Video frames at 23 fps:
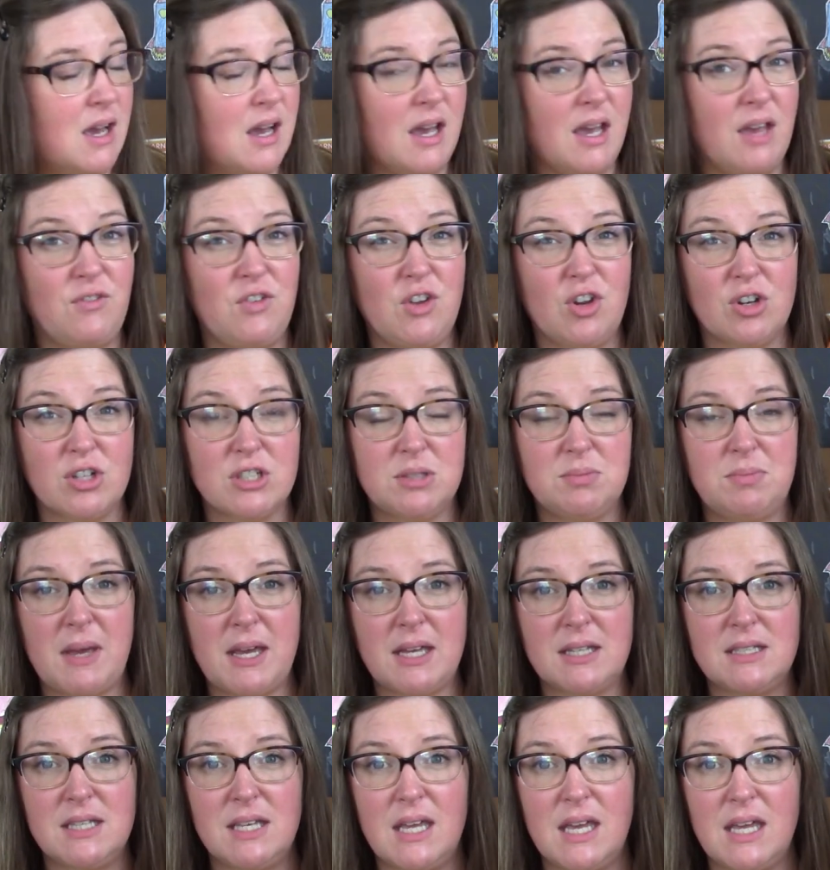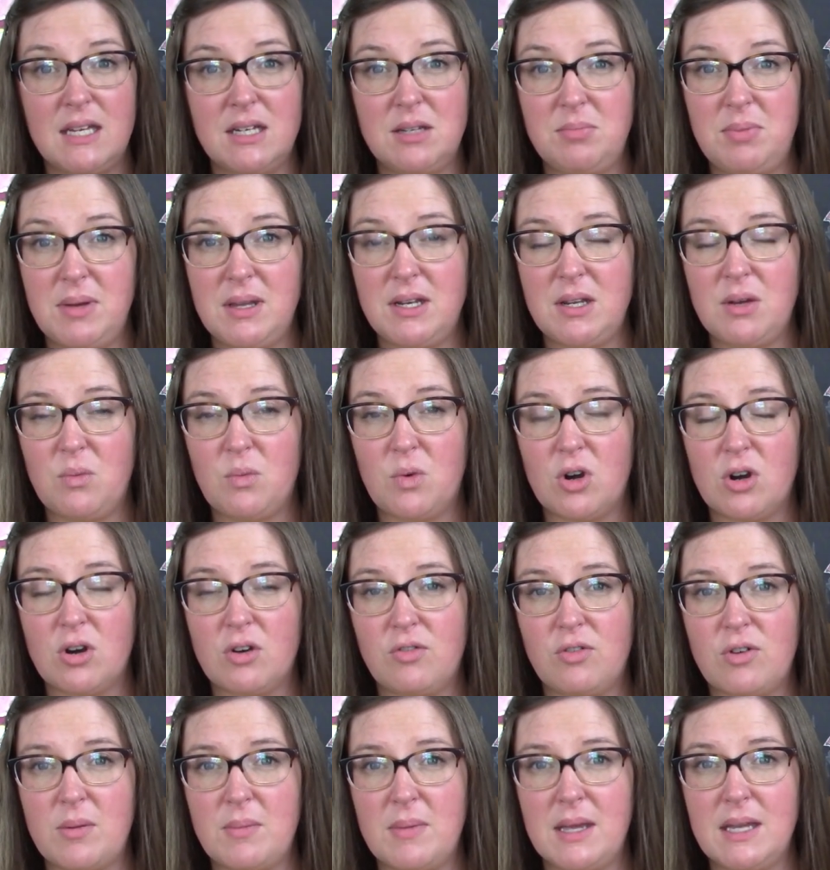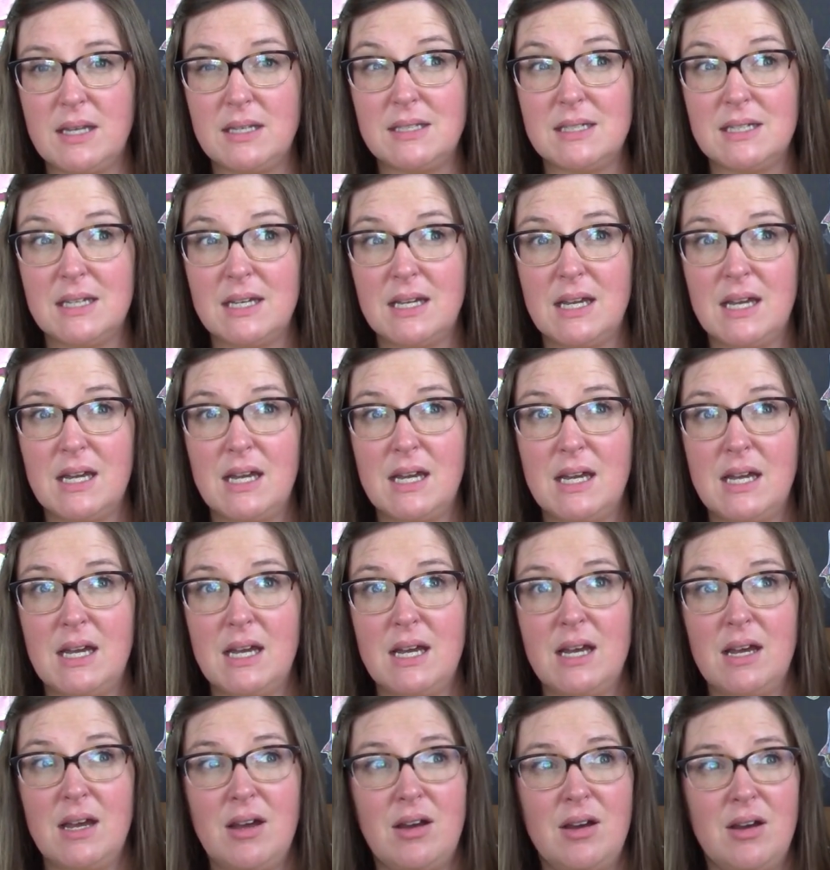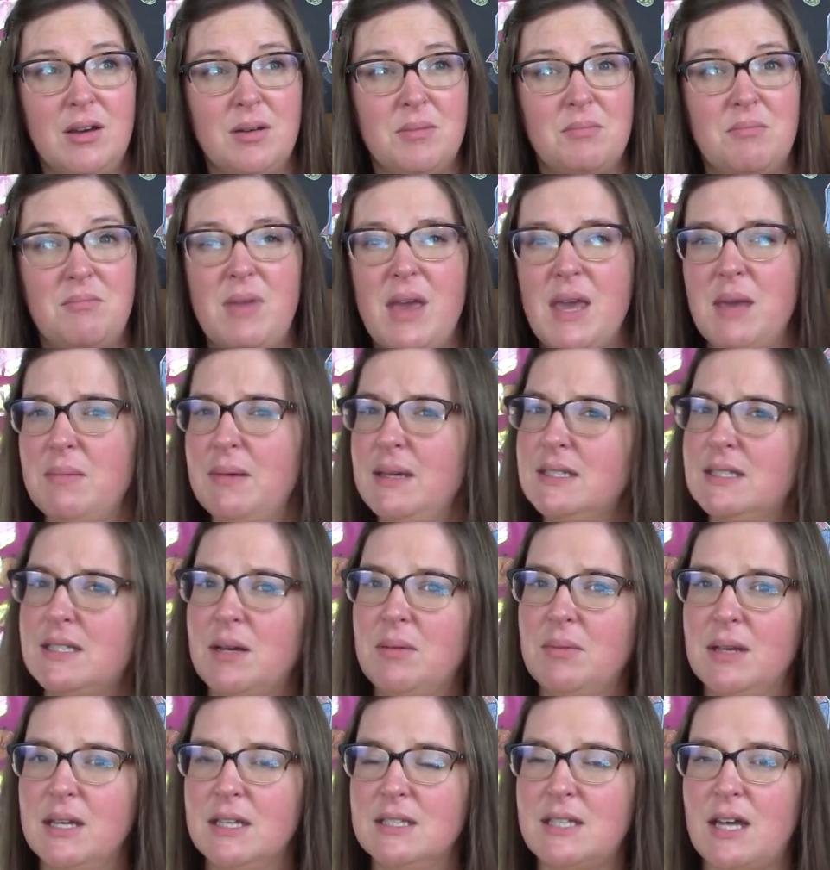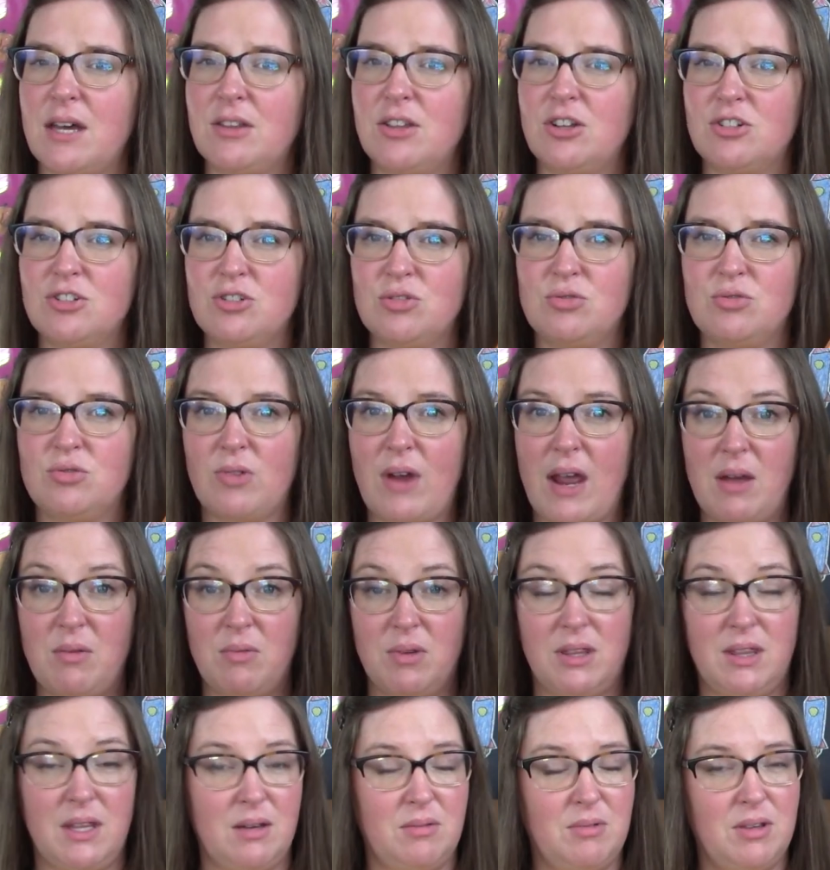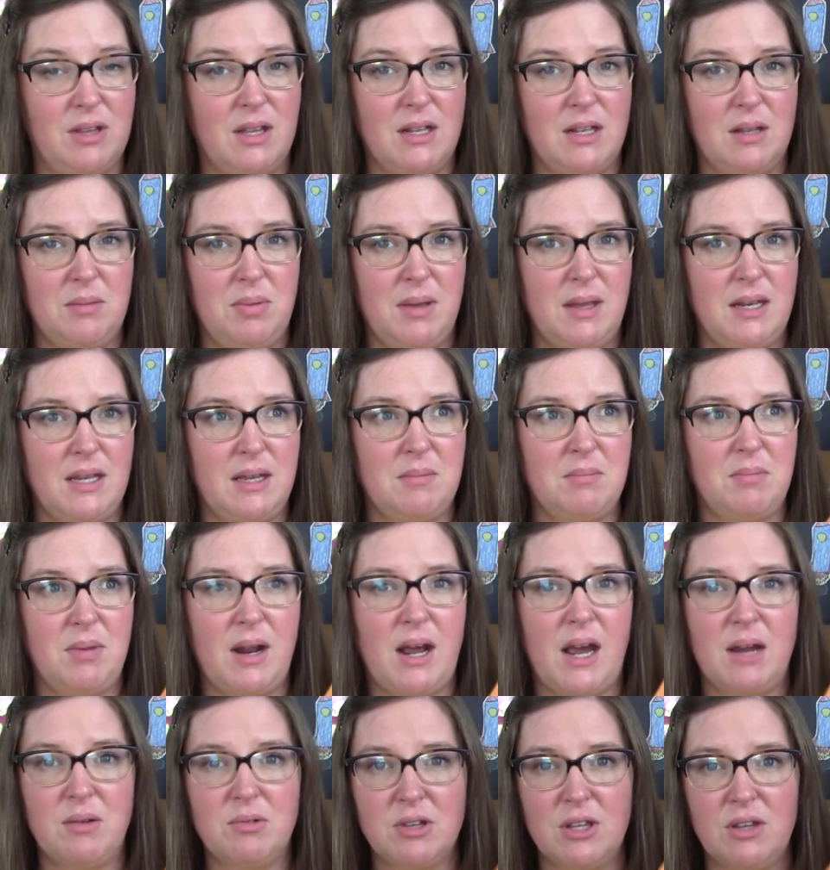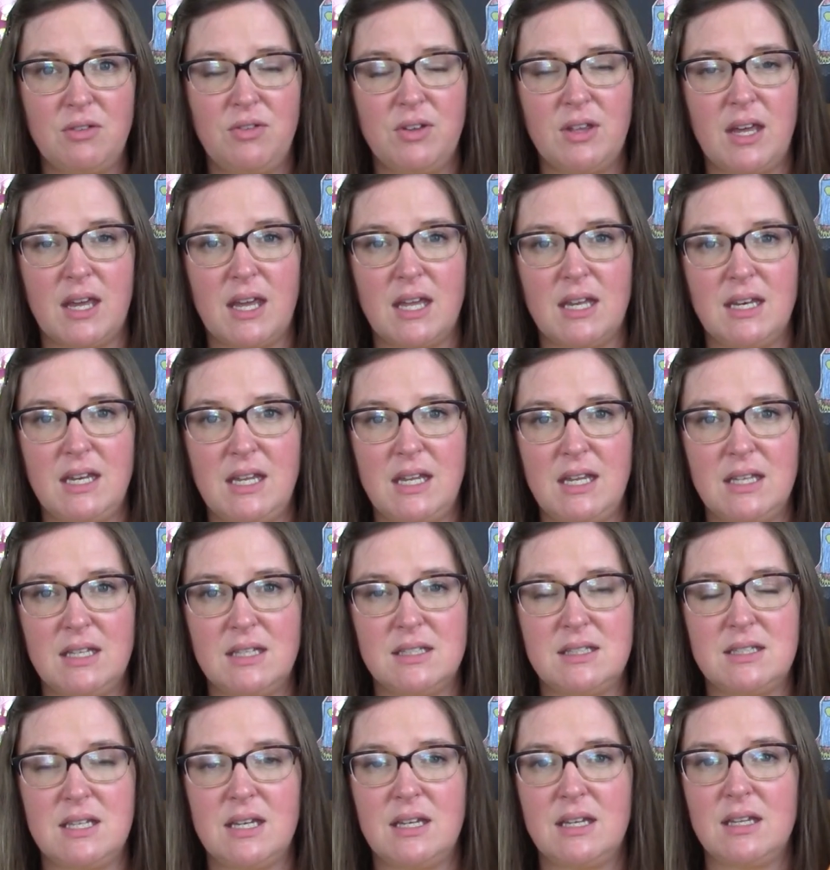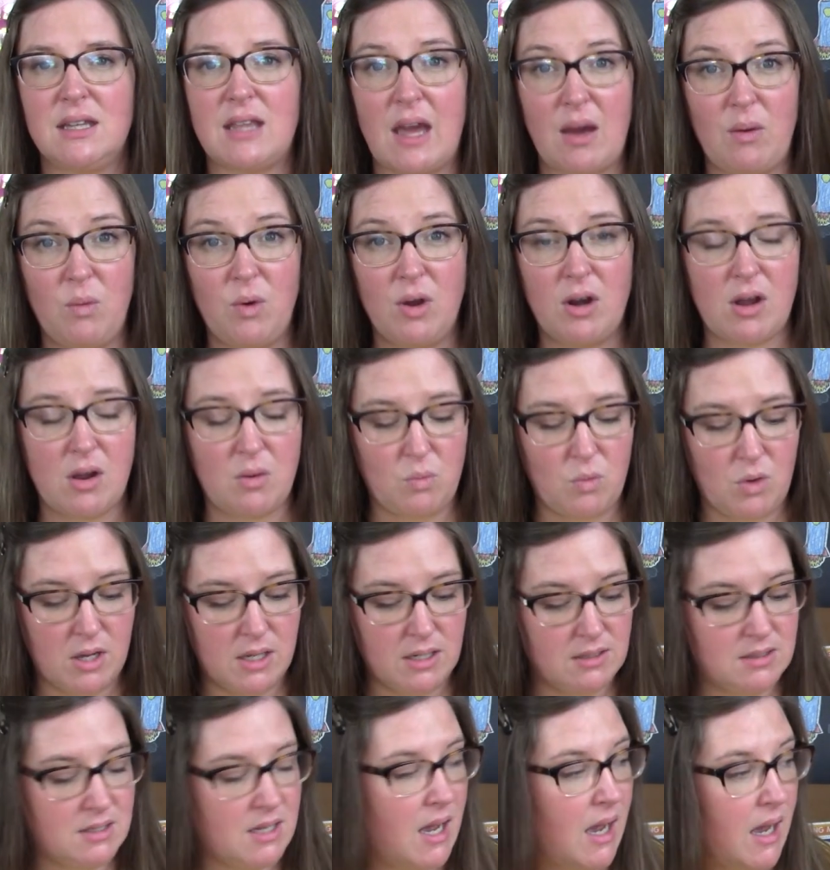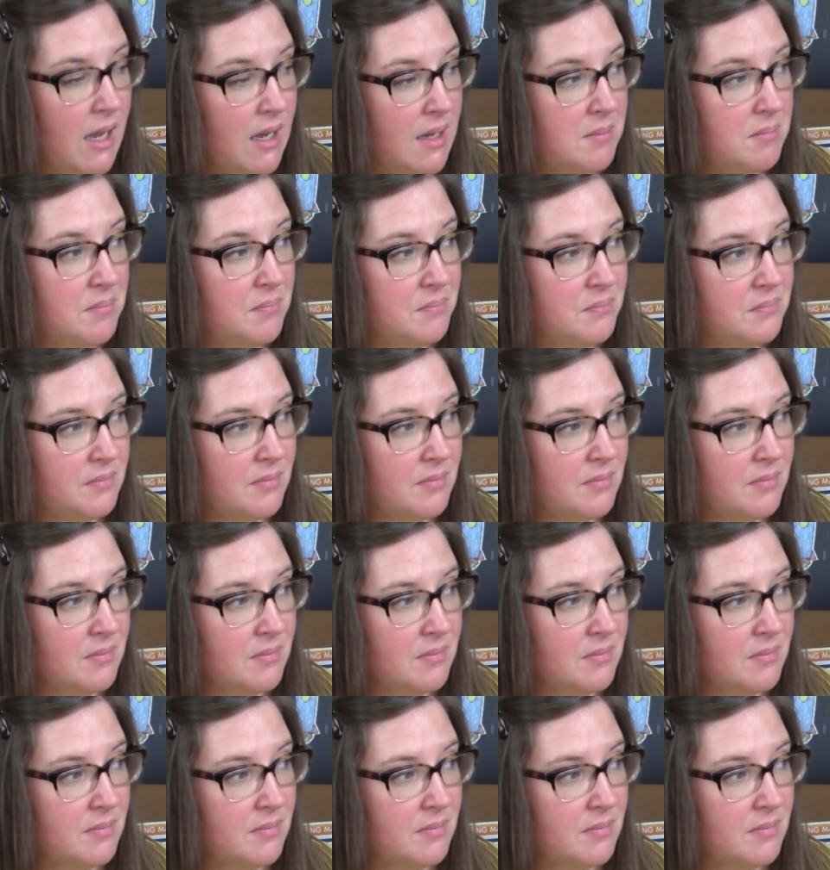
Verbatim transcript: If you're expecting independent work from it, maybe some kids out there do great with it with independent, but I really feel like it needs that one on one time.